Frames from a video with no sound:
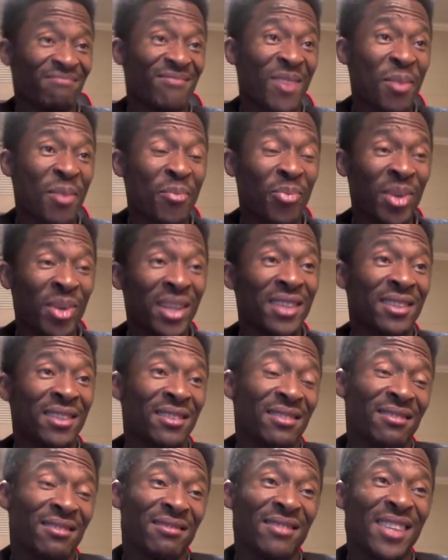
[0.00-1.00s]
Please
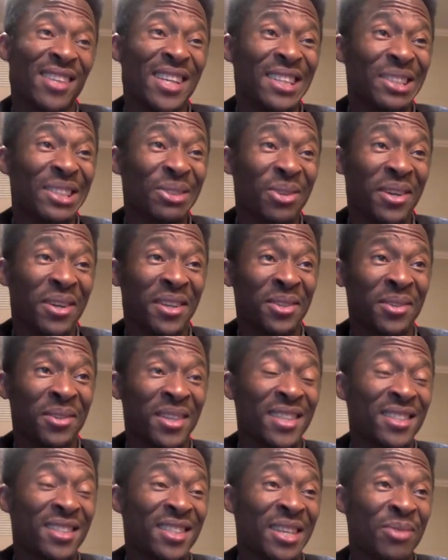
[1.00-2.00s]
enjoy.
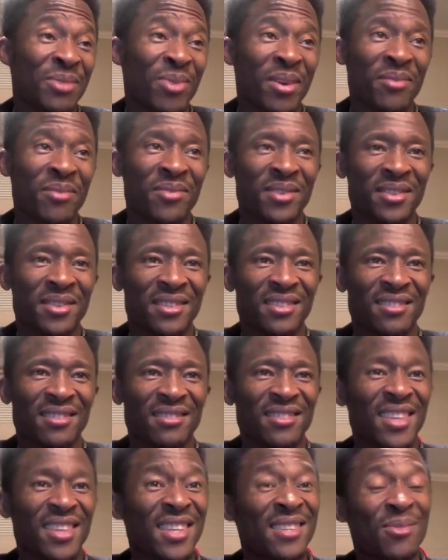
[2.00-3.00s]
Today is January
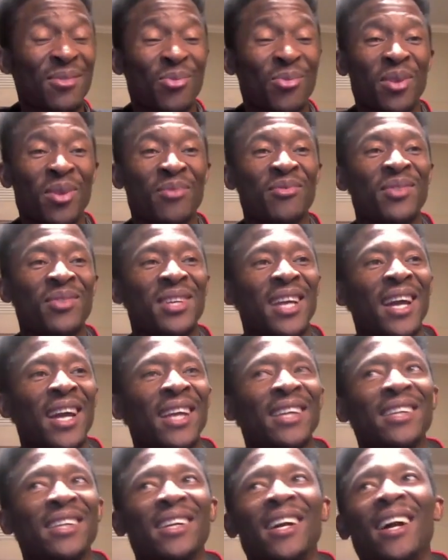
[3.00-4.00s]
1st. It's a wonderful
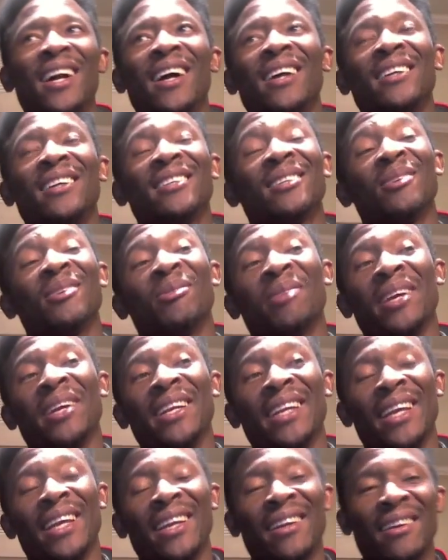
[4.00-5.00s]
day. It's a
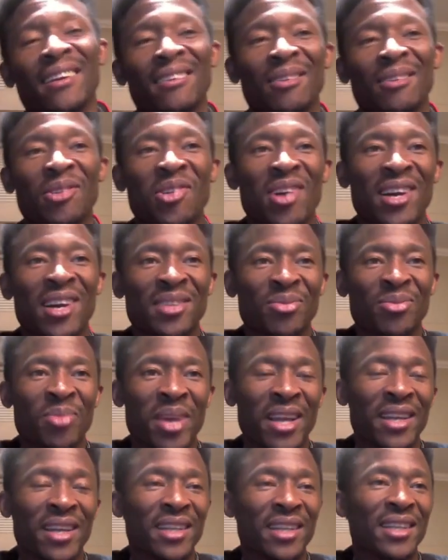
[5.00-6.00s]
great day that the Lord has
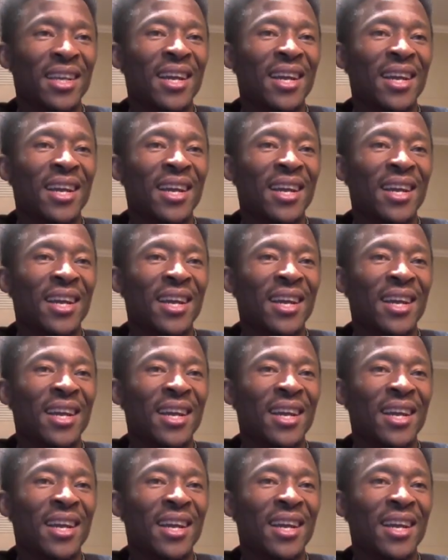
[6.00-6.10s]
made.